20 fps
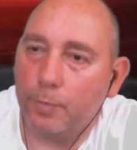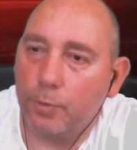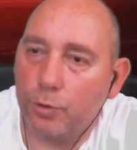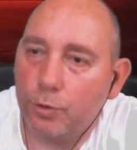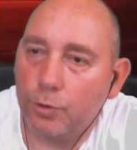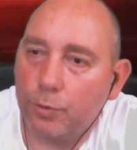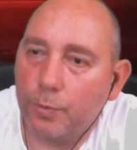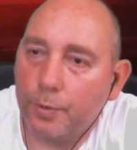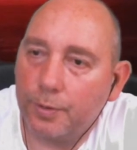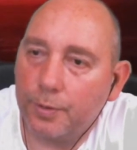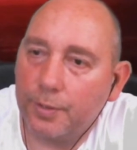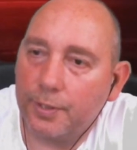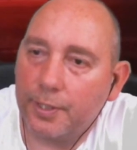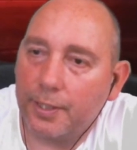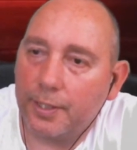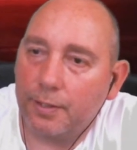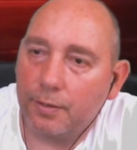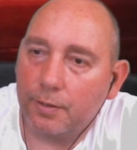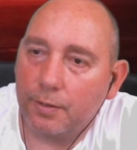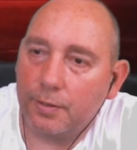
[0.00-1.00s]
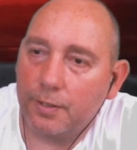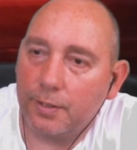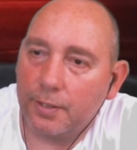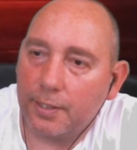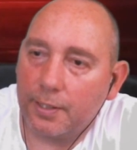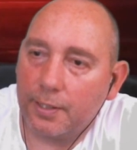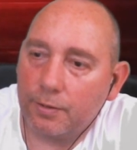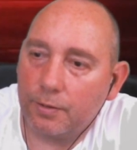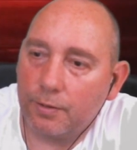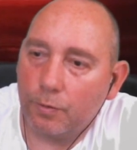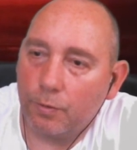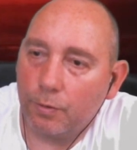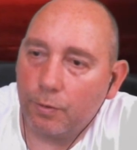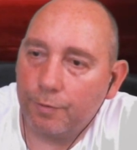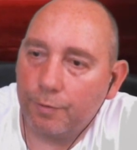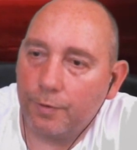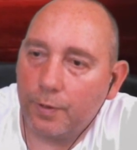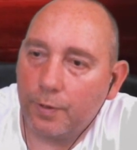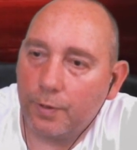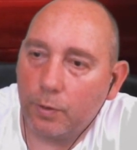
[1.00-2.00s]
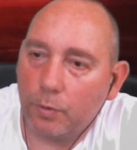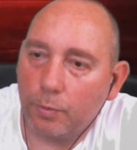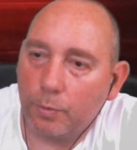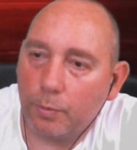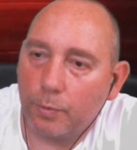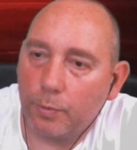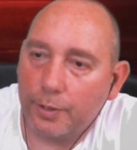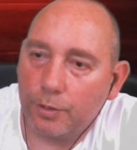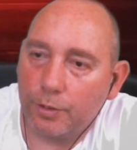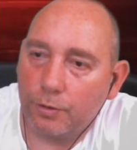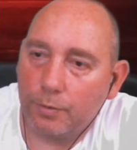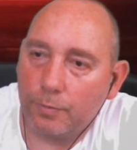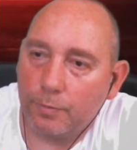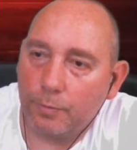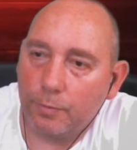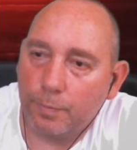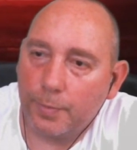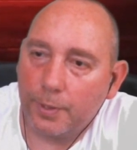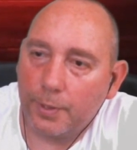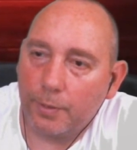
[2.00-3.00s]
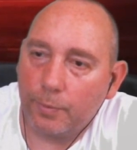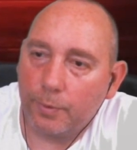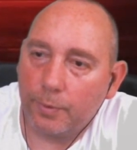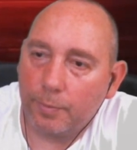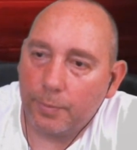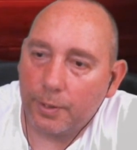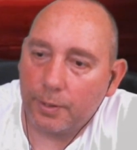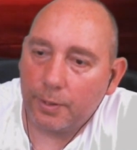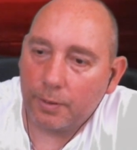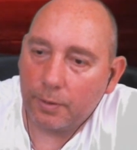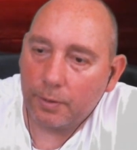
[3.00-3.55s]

Just 1 second, because he's asked another follow-up question. Just bear with me.